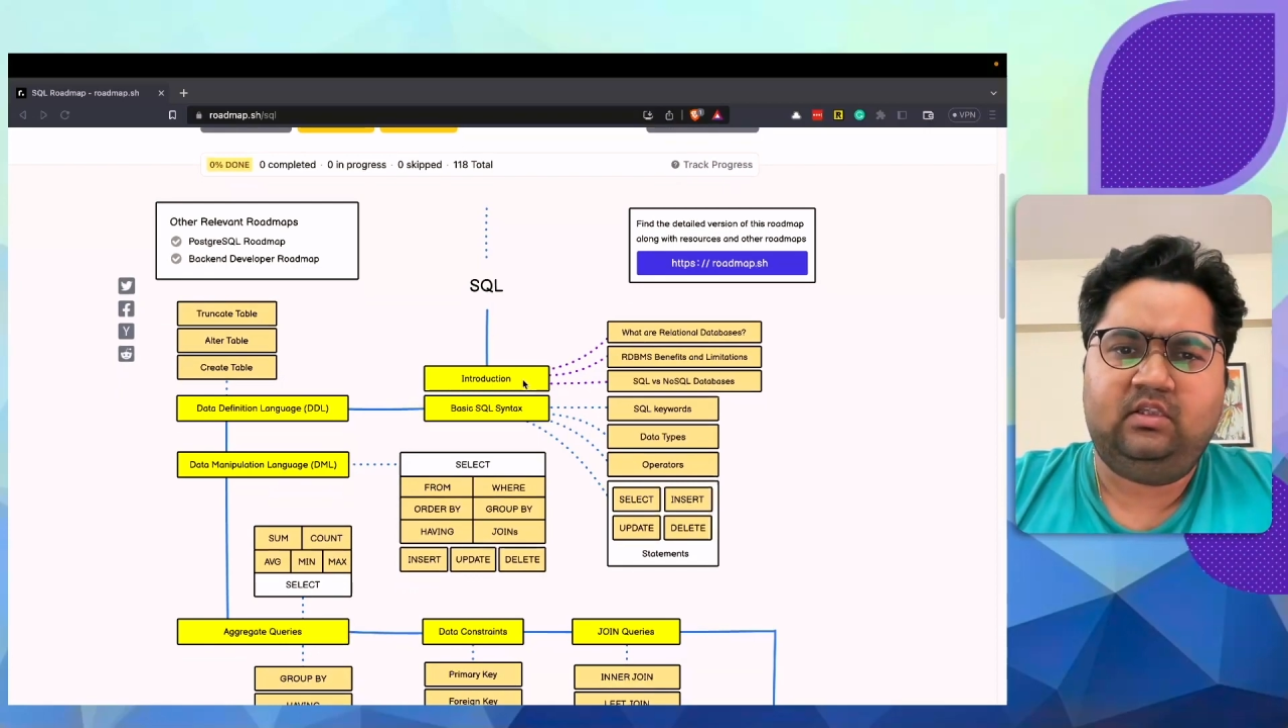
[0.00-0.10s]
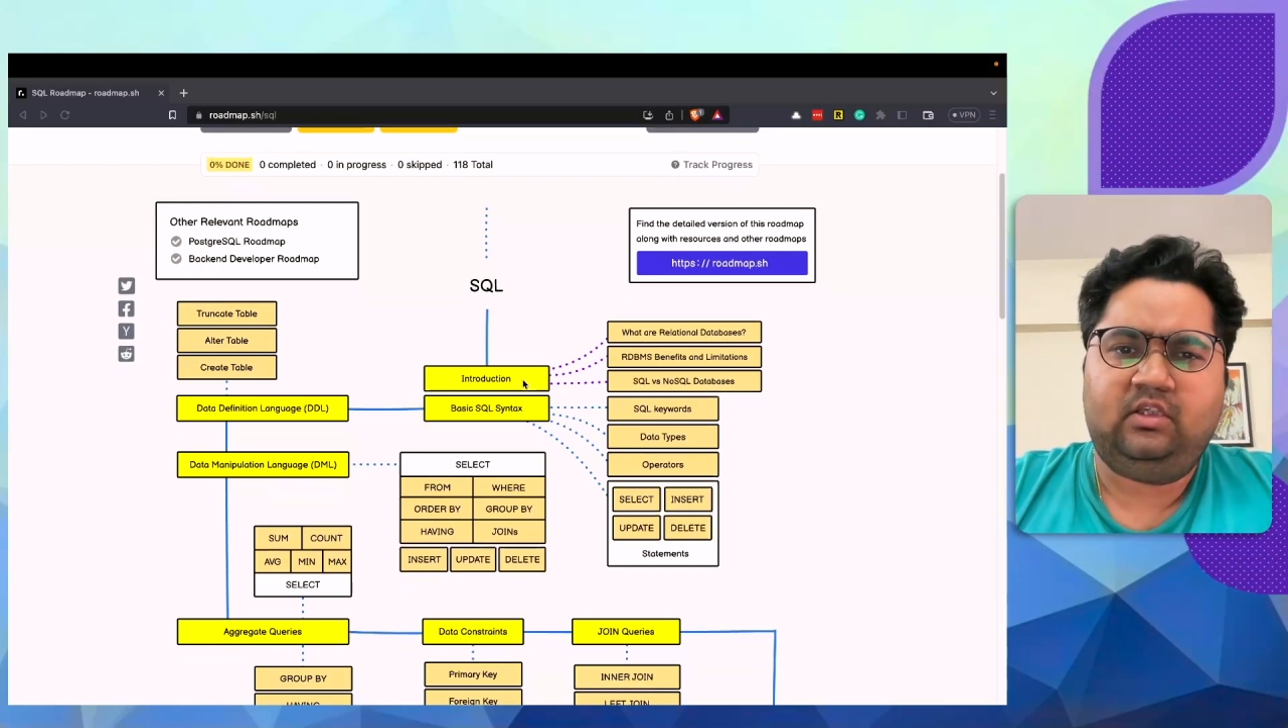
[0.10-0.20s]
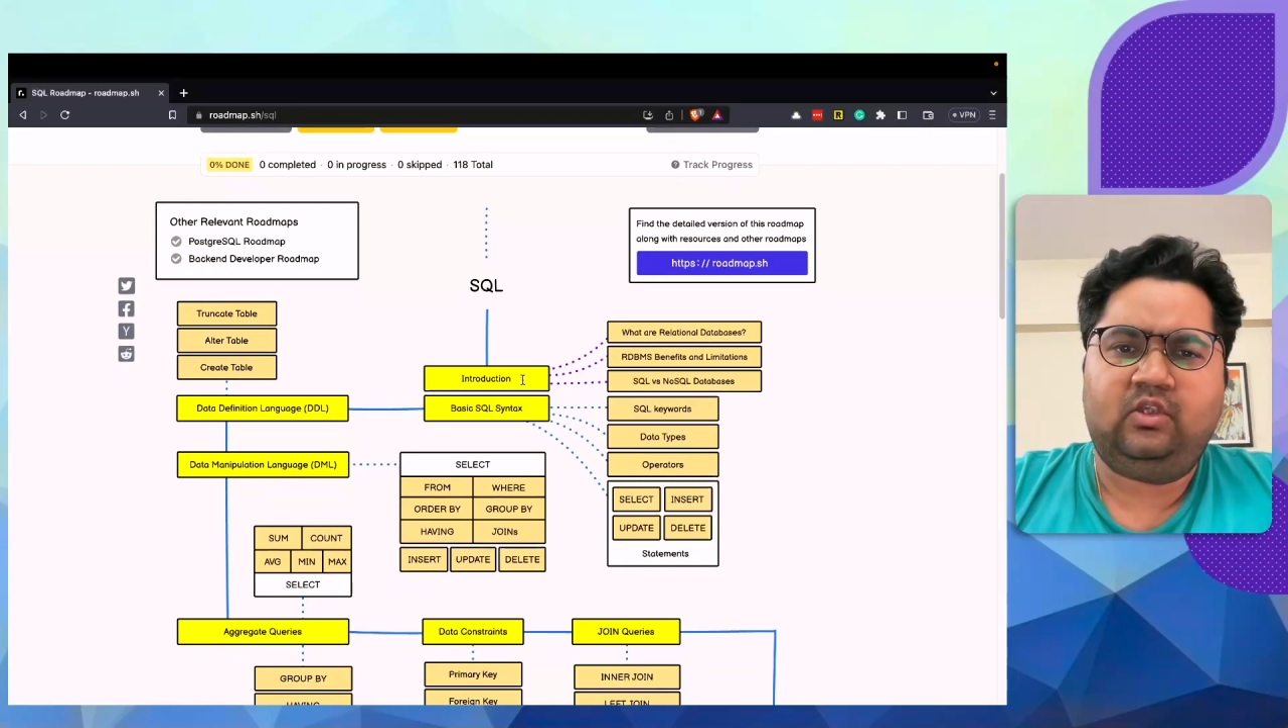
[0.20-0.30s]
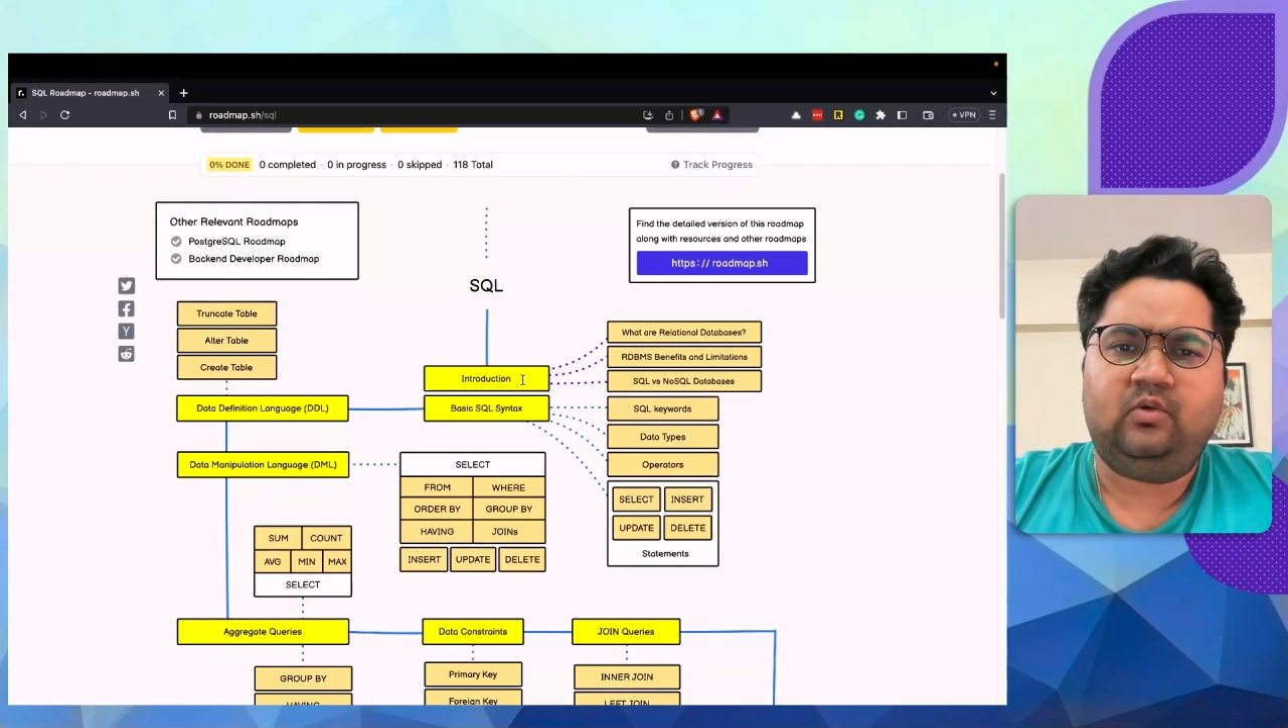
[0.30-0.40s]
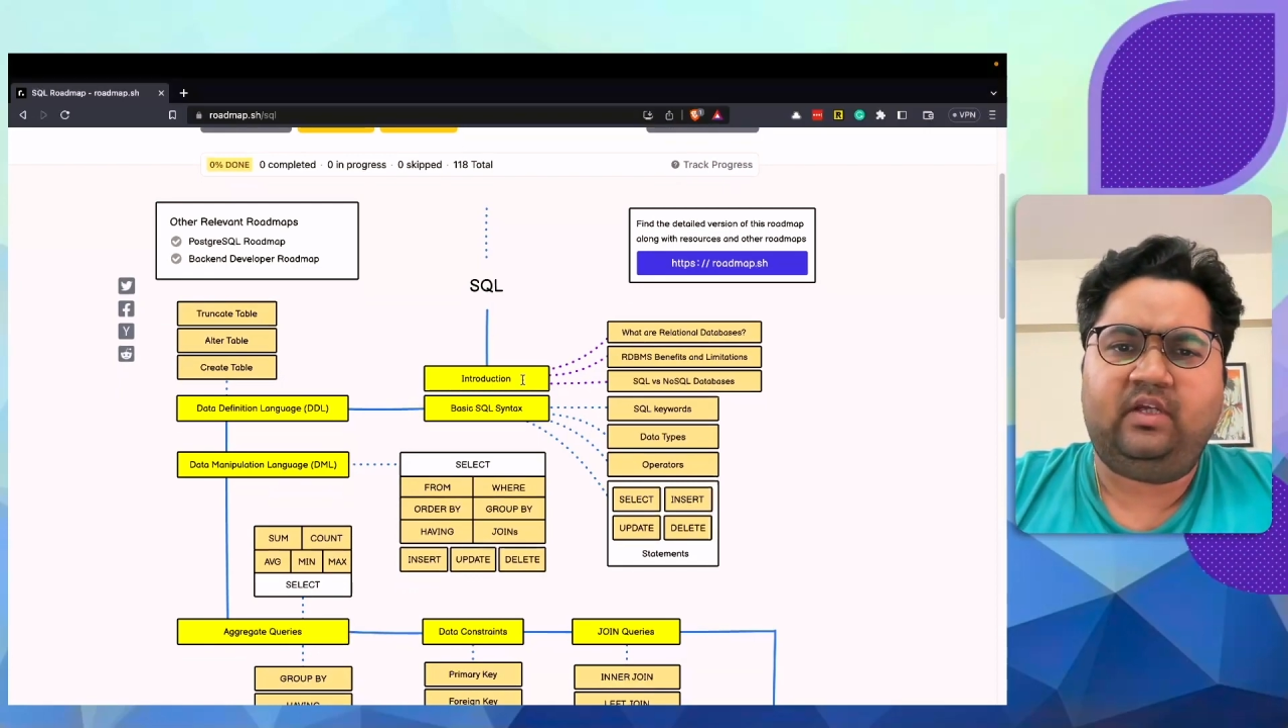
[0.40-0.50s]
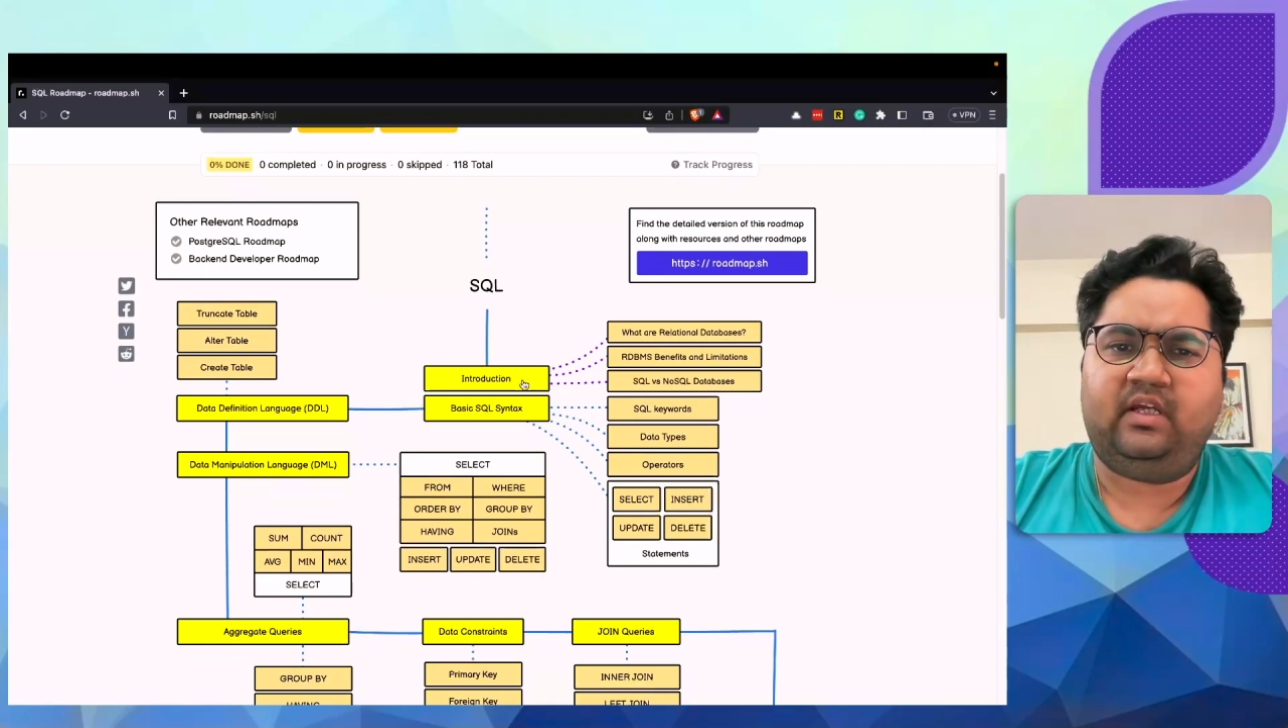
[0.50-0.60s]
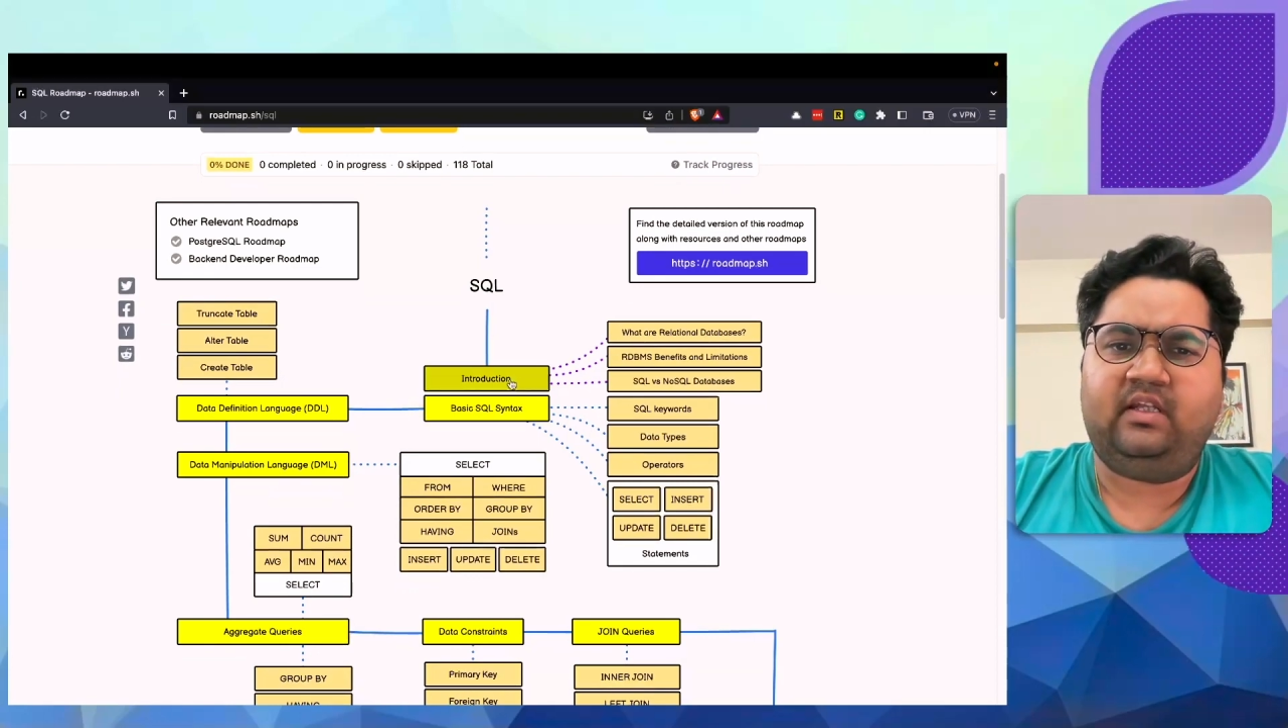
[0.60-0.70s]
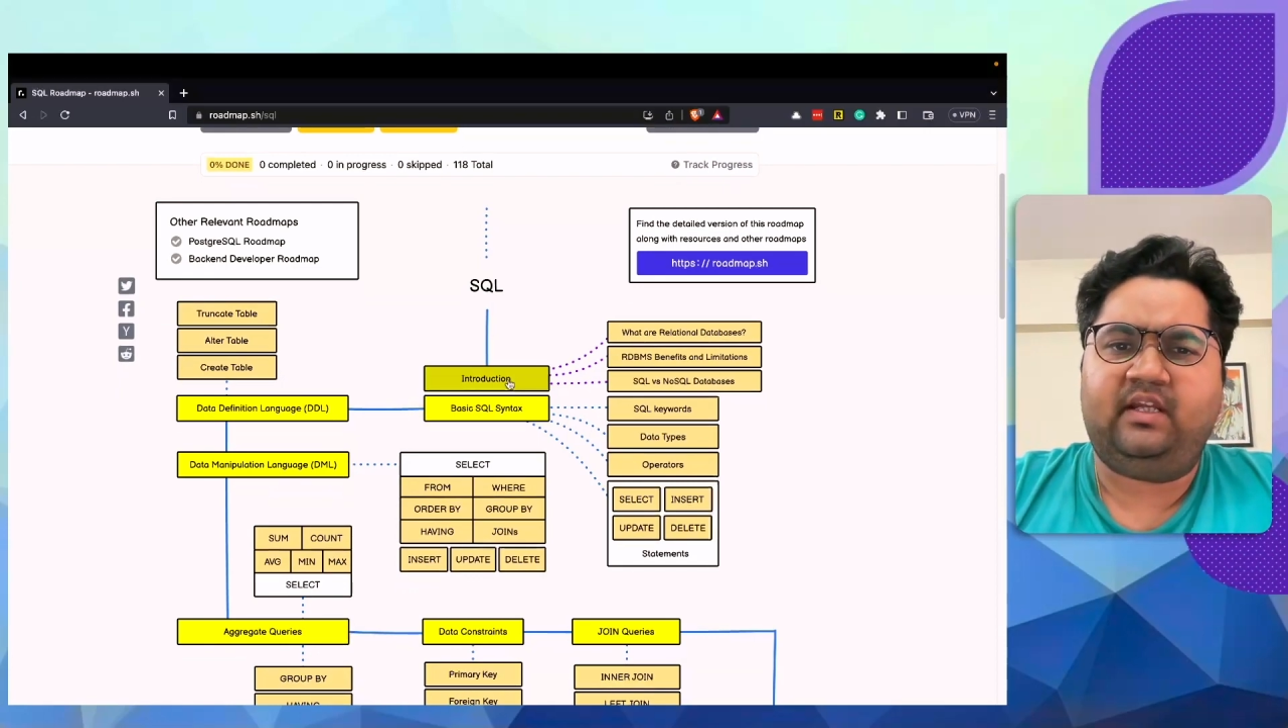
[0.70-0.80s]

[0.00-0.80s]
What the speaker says: an